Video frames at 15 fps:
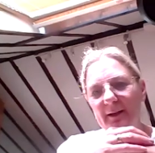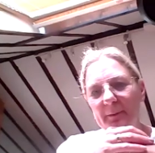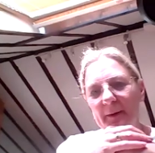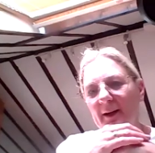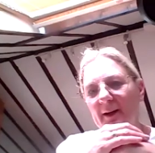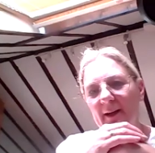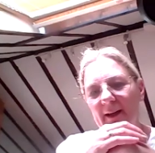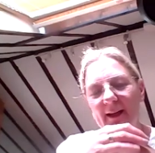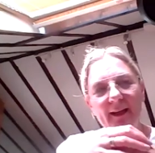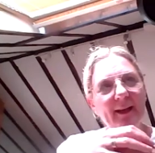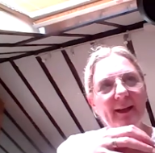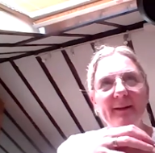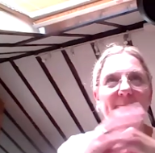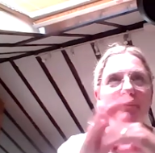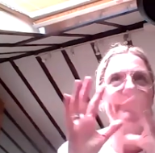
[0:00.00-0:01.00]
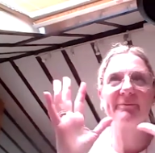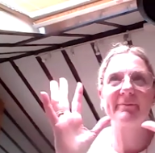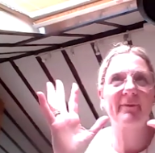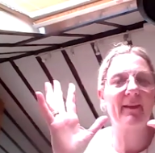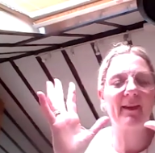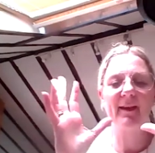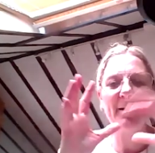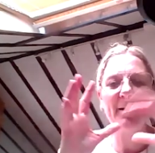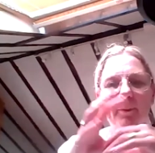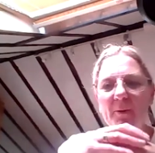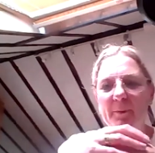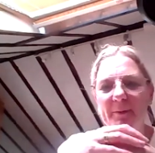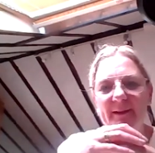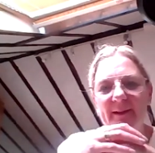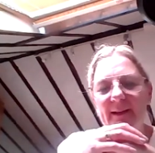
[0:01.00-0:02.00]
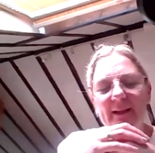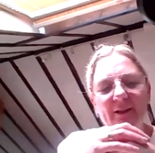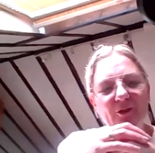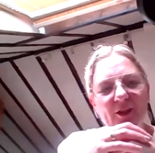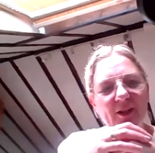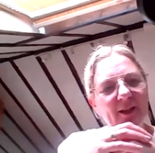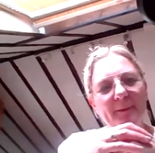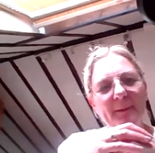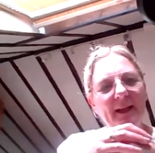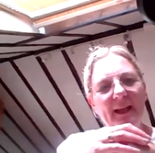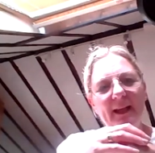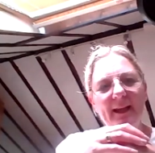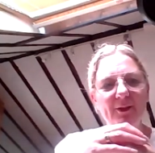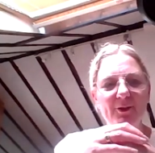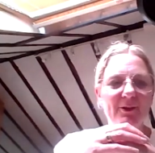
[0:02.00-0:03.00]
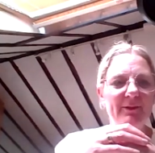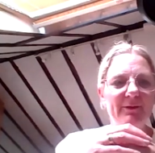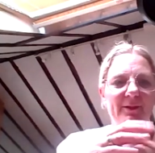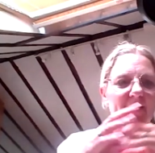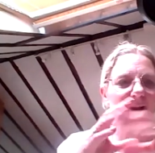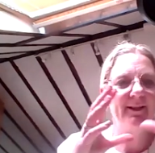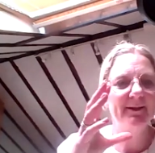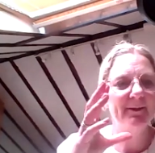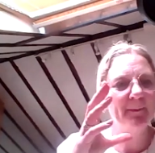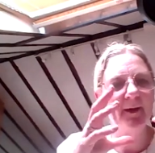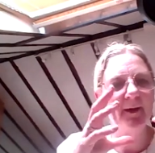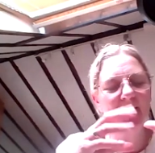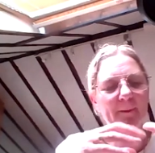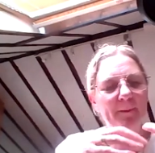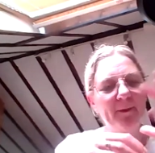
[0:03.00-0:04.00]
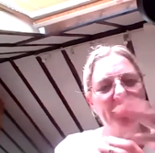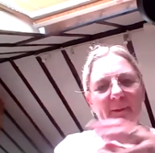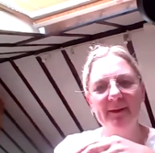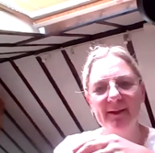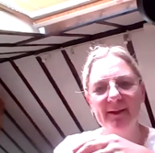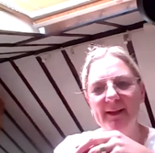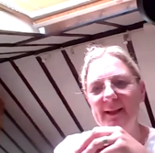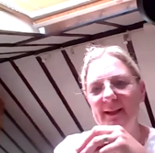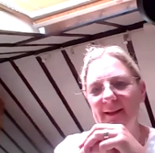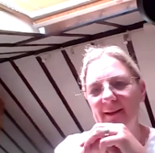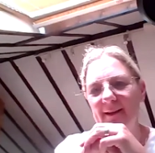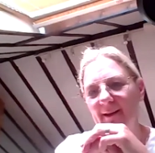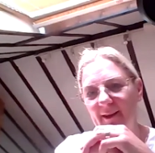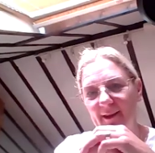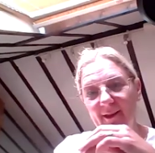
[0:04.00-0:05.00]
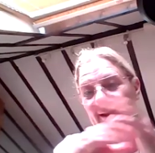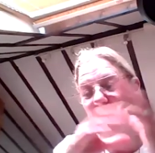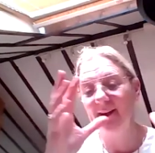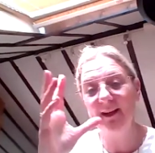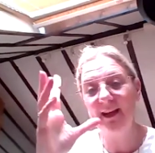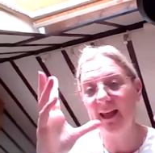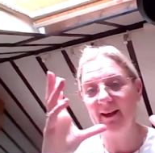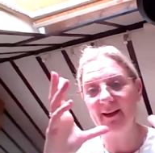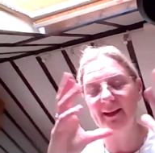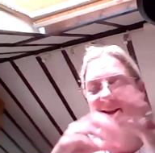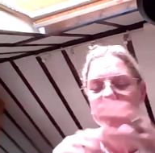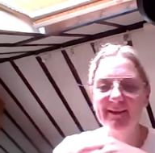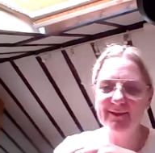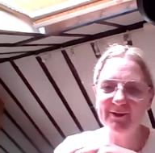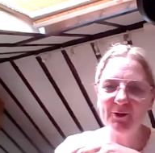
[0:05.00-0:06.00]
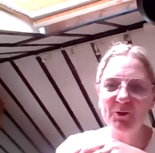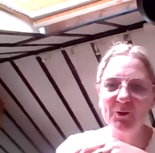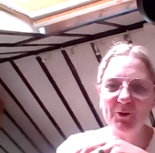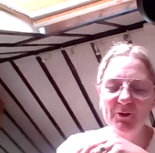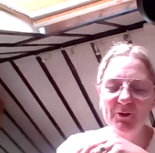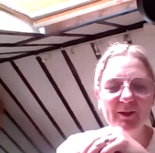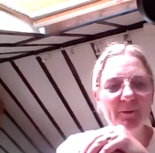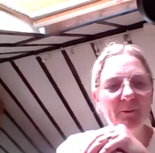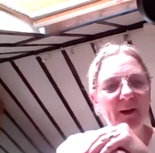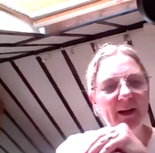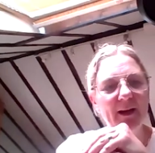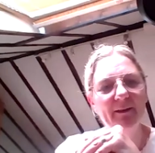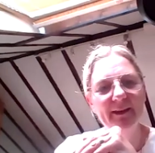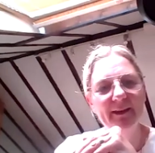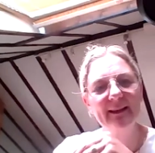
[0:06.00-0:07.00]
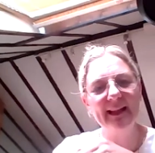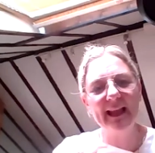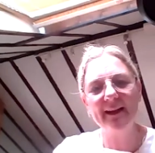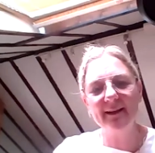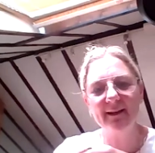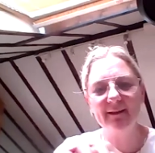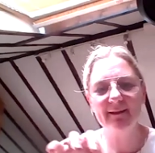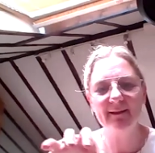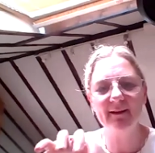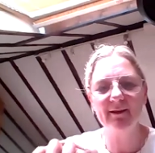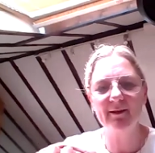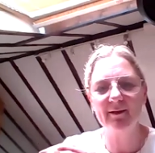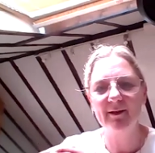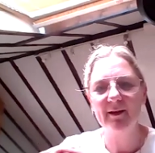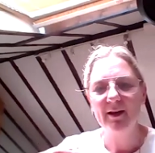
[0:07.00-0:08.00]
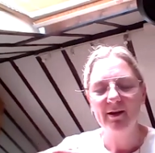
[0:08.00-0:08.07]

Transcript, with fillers: to buy a property in Germany or if you'd like to buy a property in the Netherlands or somewhere, I think lenders are